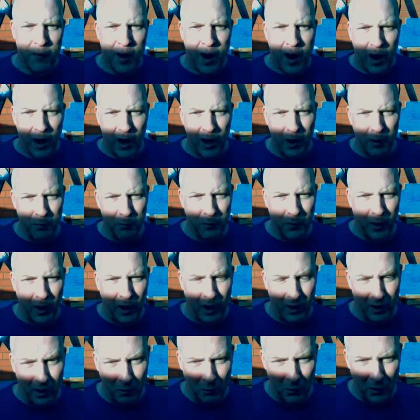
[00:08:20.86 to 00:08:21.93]
And
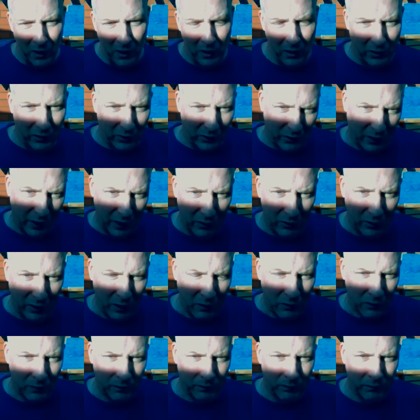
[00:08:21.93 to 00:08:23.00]
I would like you to stay safe.
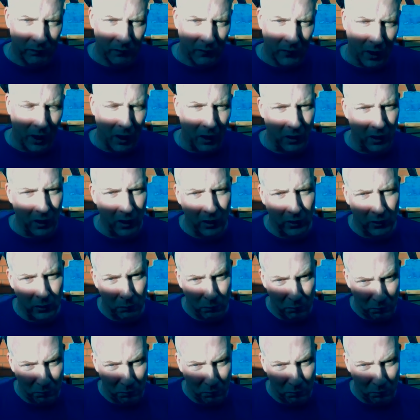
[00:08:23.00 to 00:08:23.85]
I'd like you to